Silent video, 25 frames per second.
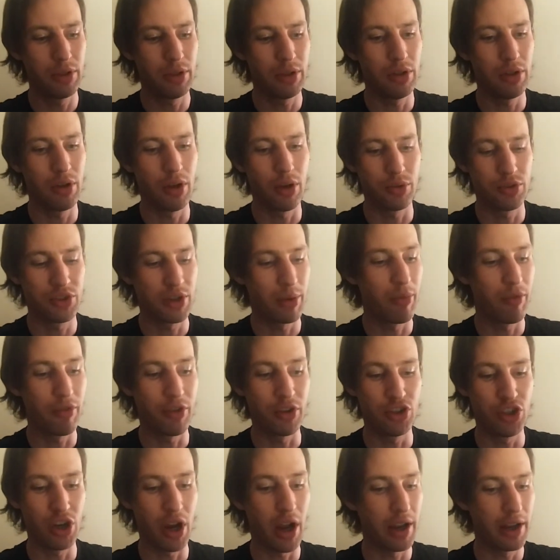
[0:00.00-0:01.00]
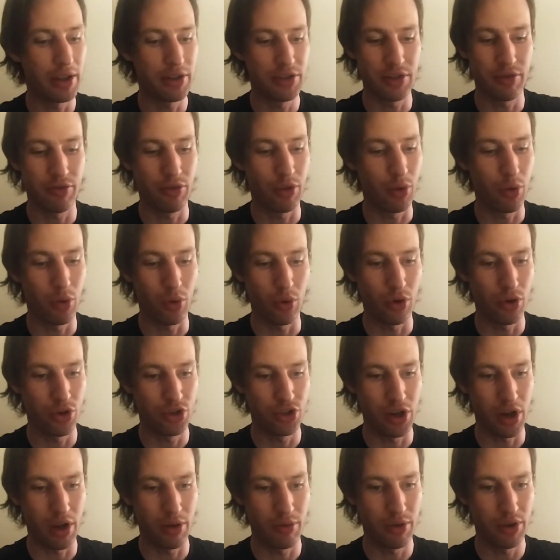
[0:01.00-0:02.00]
you know, some of the giants of the horror
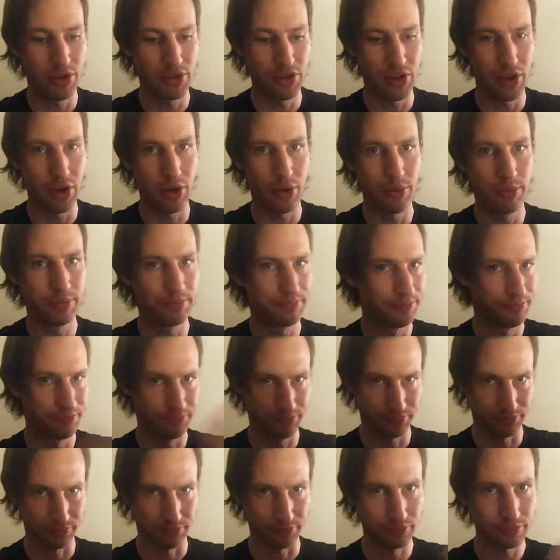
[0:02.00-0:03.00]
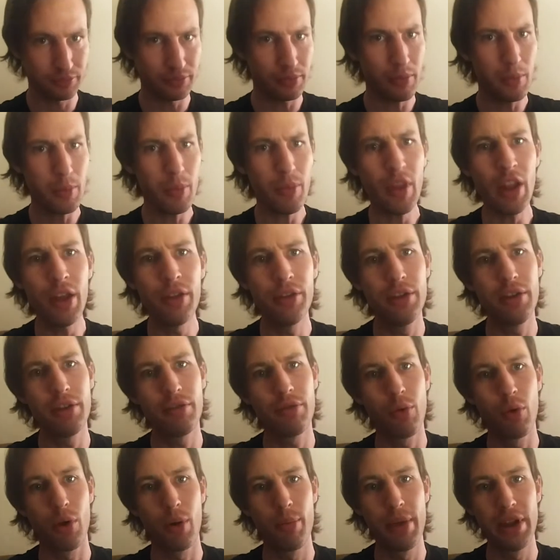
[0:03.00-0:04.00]
genre. So the
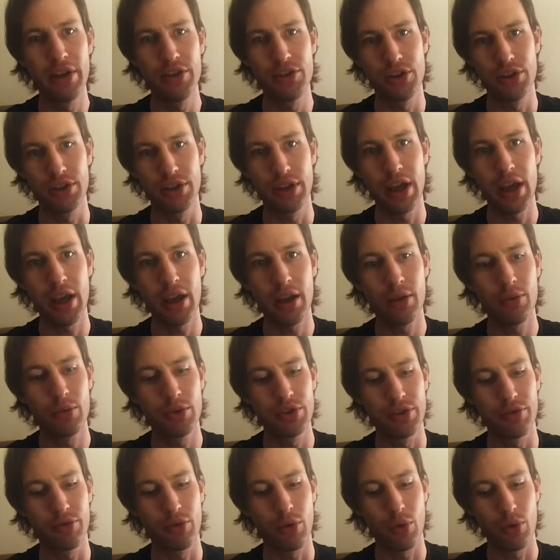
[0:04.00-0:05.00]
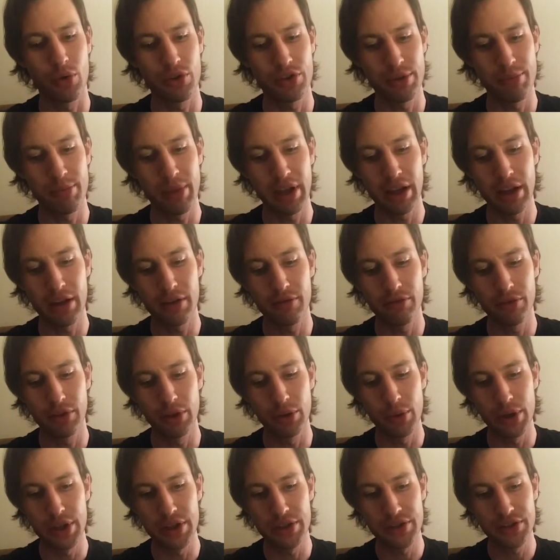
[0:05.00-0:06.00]
aforementioned King was, of course, a big
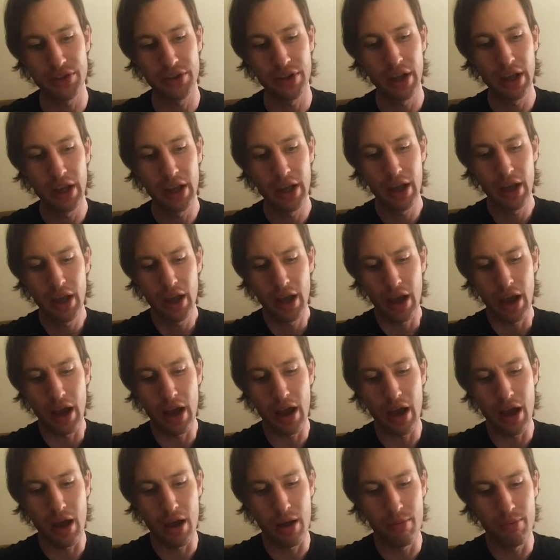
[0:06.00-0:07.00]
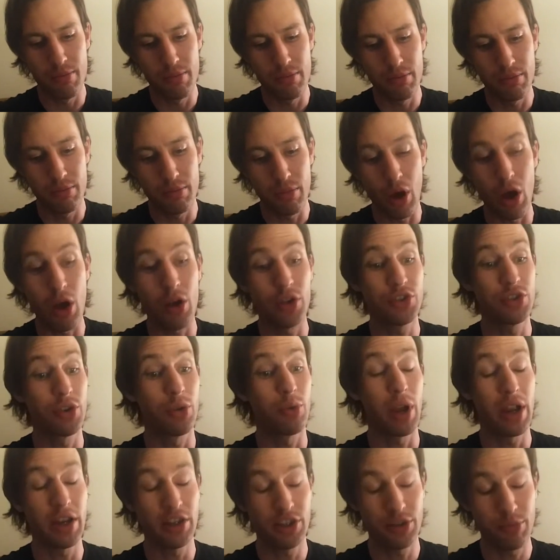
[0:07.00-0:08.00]
influence.
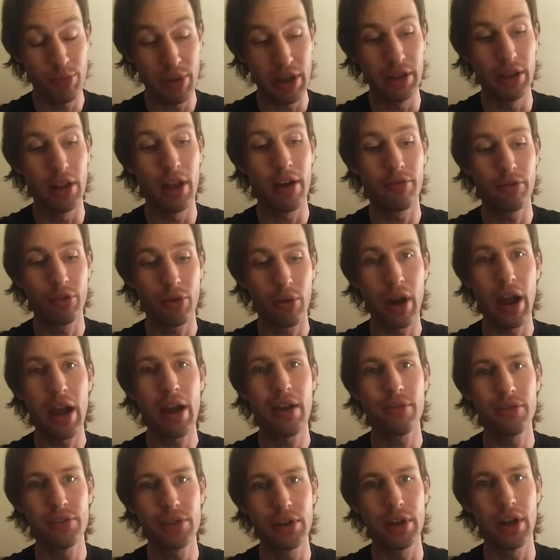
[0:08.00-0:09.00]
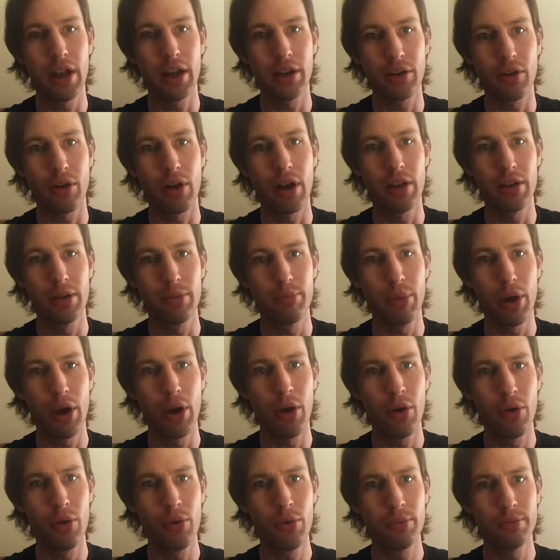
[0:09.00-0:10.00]
Also H.P. Lovecraft and Edgar Allan
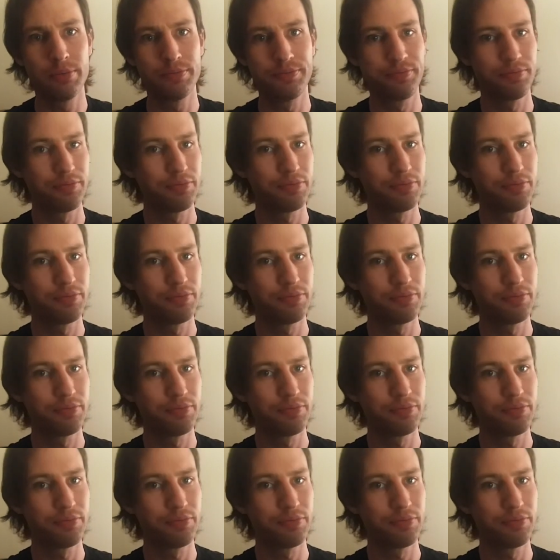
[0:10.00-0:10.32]
Poe.